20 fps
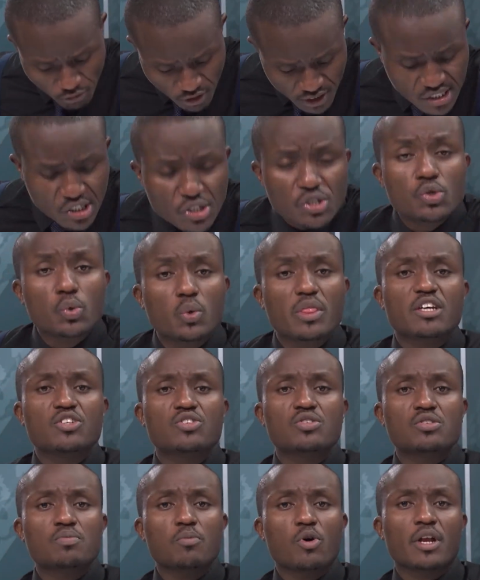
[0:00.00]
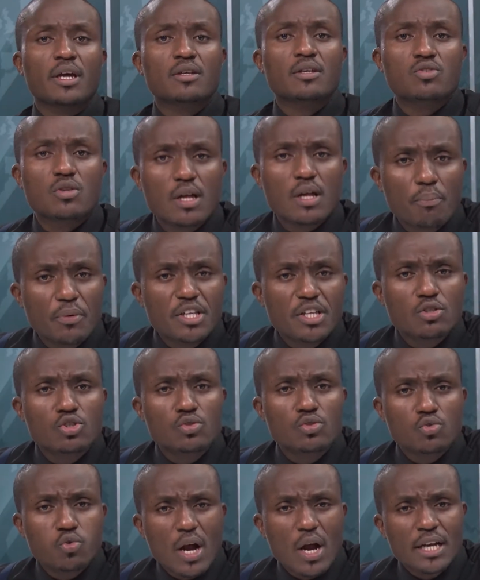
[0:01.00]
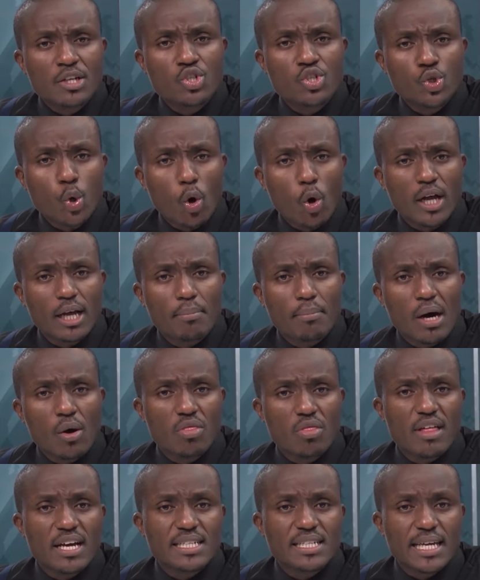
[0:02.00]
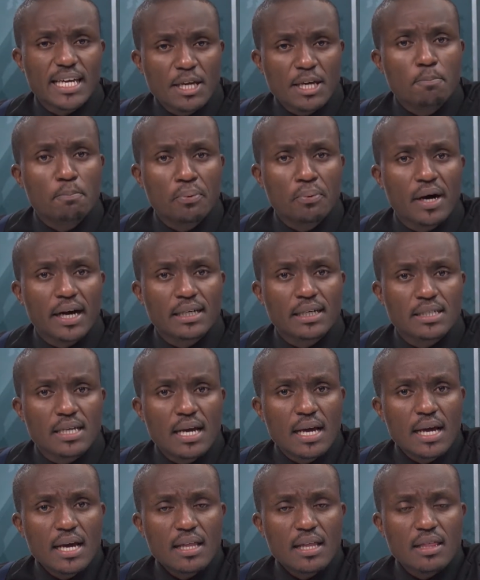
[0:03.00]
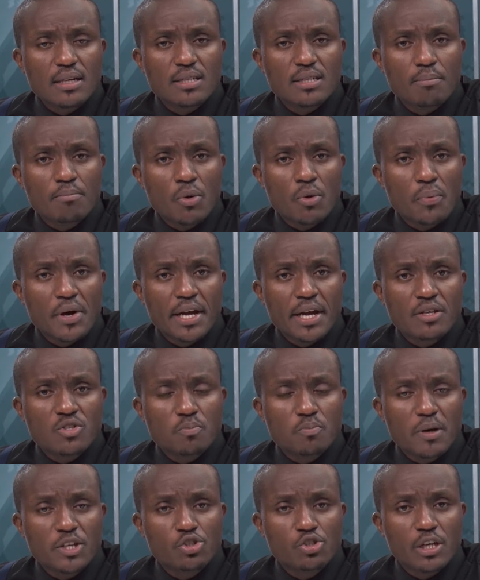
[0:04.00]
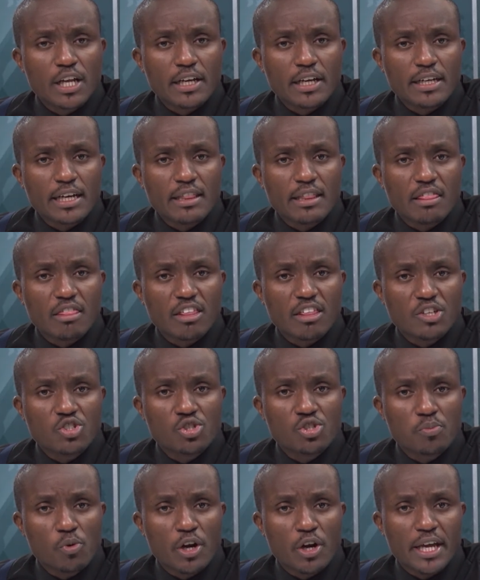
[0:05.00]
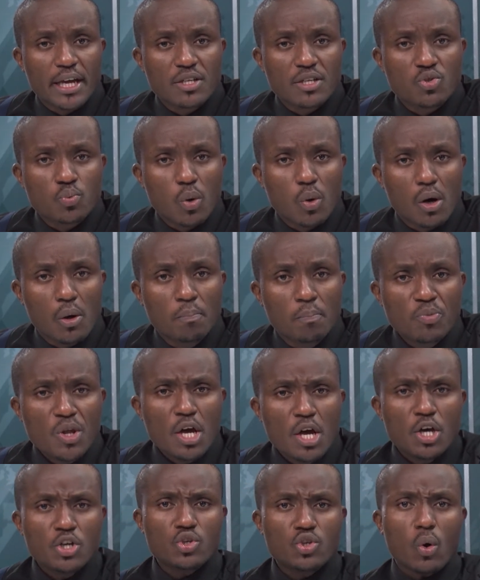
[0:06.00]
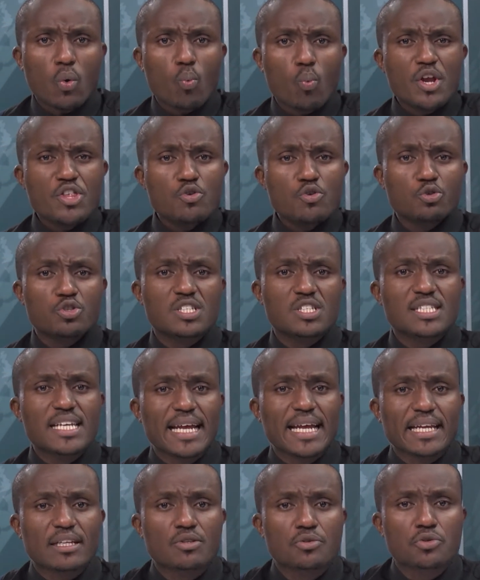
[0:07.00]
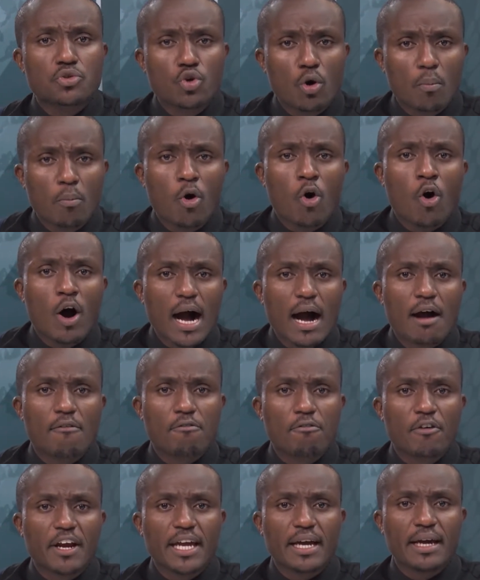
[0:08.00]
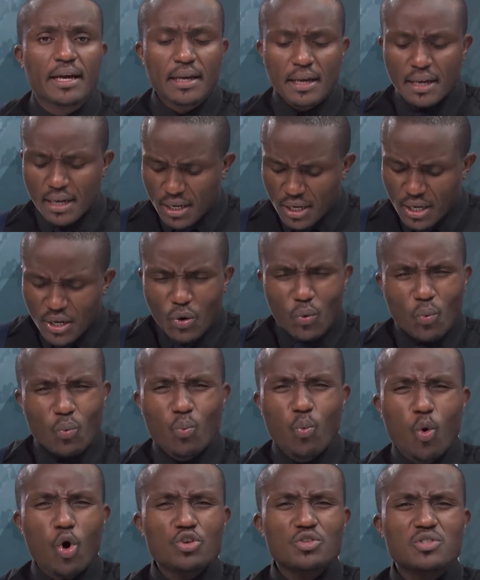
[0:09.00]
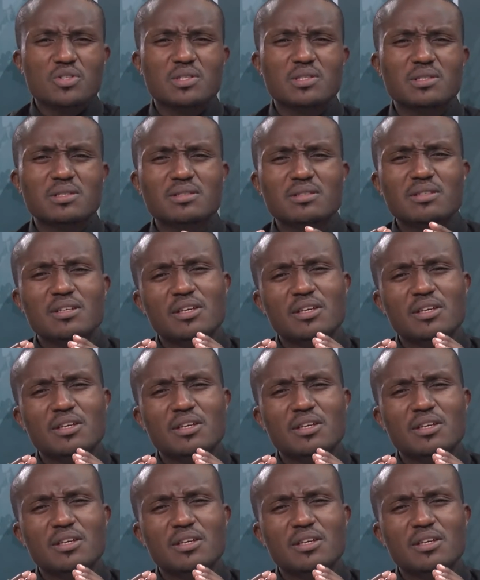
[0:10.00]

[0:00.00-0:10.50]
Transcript: to you this morning so that we try and talk about that impact that Maureen is mentioning this morning as well. So when you started Somo Africa, was